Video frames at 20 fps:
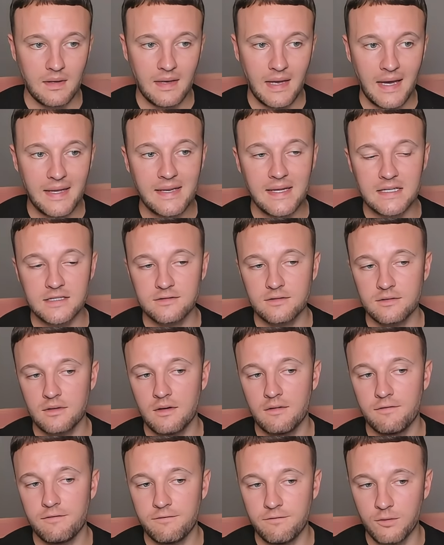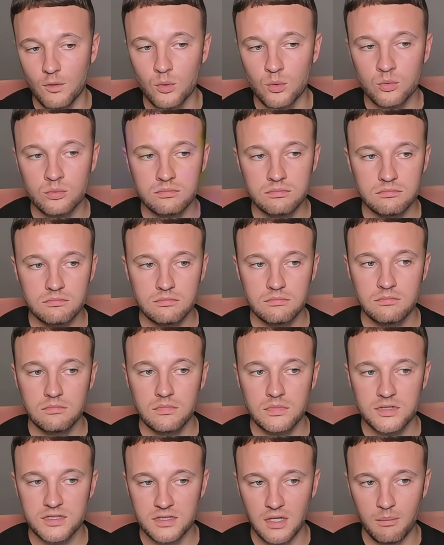and hits full
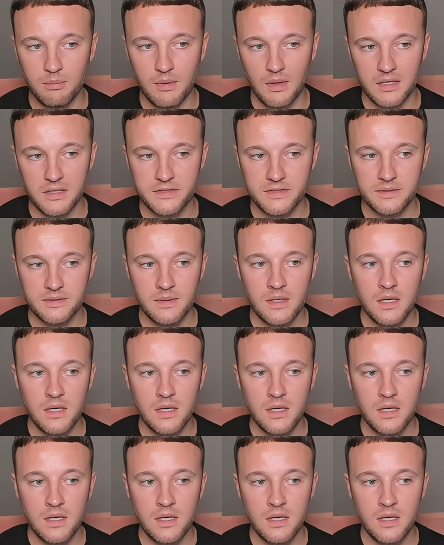stop loss.